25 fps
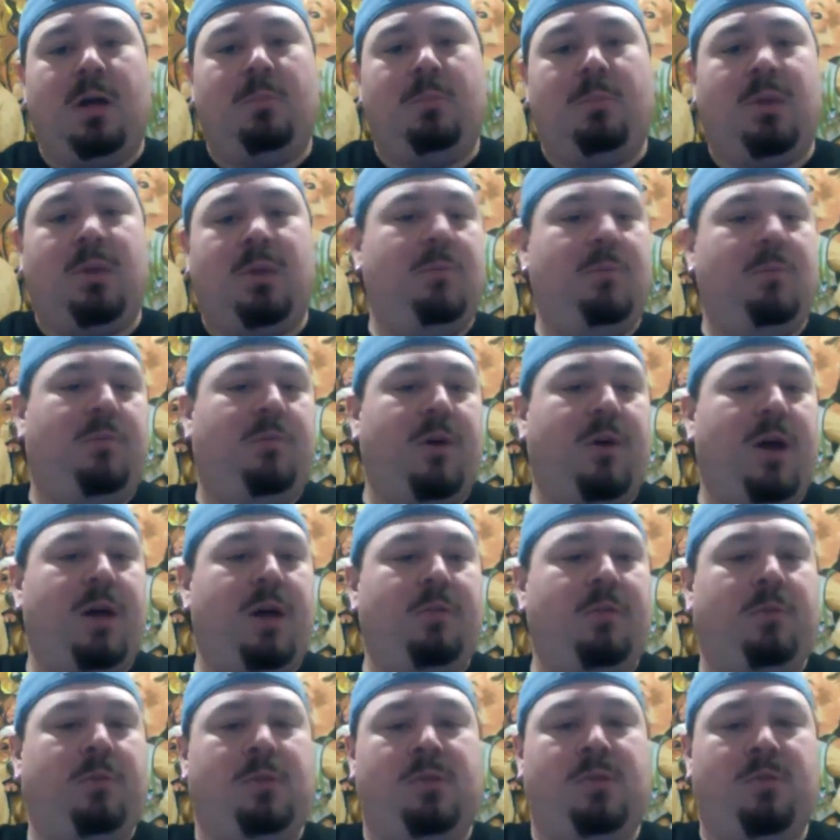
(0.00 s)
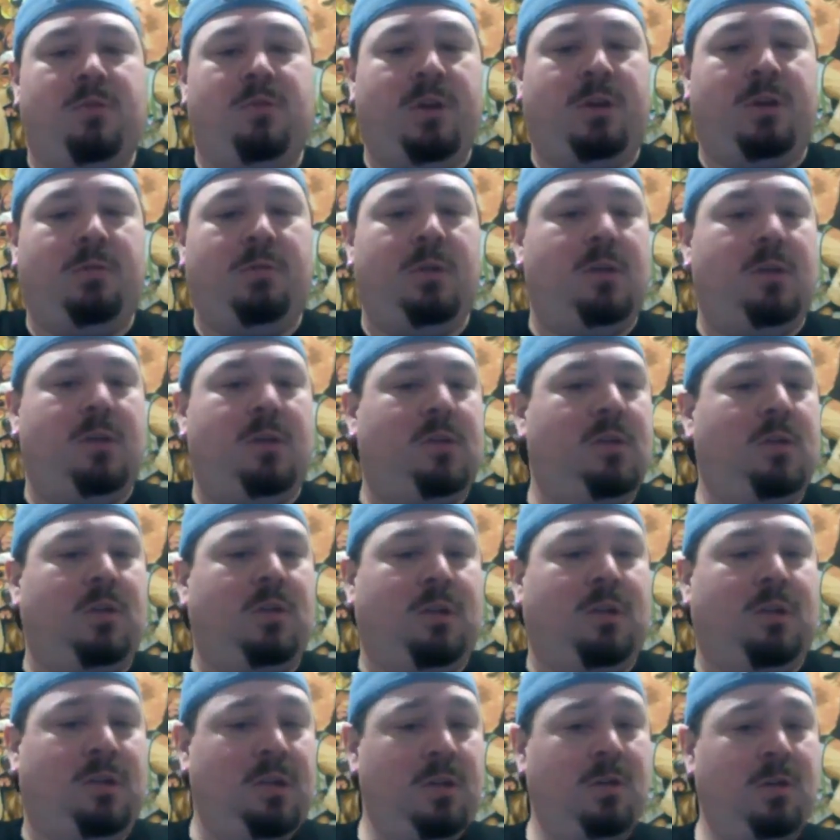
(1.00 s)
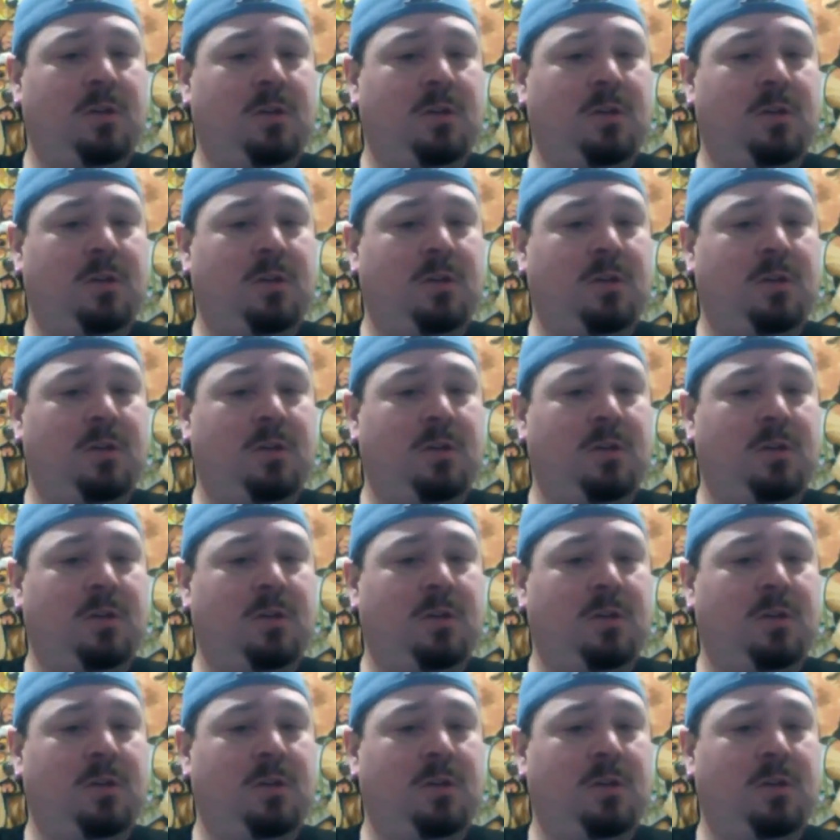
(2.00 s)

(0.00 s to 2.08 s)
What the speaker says: Game 5 was the victory that sealed the deal,